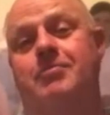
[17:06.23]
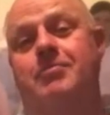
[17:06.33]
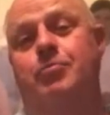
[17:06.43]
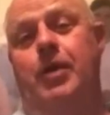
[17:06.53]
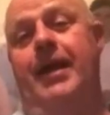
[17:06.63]

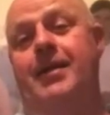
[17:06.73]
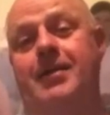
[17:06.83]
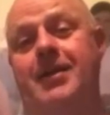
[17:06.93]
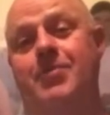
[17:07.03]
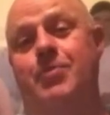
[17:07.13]

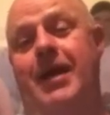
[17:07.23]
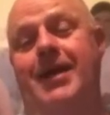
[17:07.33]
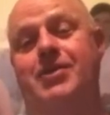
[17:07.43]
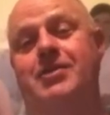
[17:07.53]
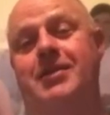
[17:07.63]
Bradley and
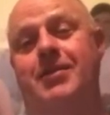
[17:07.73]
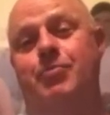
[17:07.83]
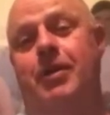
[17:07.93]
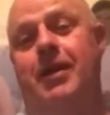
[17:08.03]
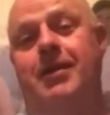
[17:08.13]
Baxley and
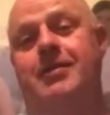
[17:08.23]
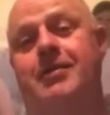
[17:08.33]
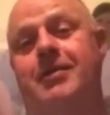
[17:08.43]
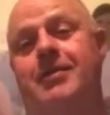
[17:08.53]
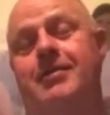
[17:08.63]

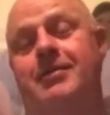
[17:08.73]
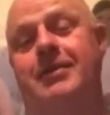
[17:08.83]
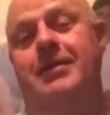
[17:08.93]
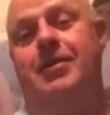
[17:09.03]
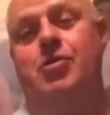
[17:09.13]
Blakely
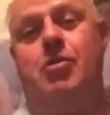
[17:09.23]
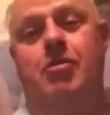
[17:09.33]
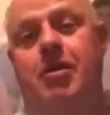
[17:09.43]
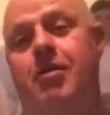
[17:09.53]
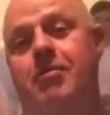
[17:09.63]

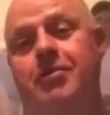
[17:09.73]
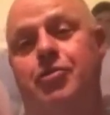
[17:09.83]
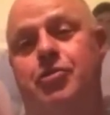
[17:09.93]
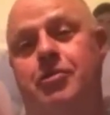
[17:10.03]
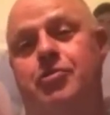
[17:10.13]
are all in the
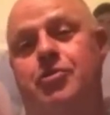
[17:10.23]
children's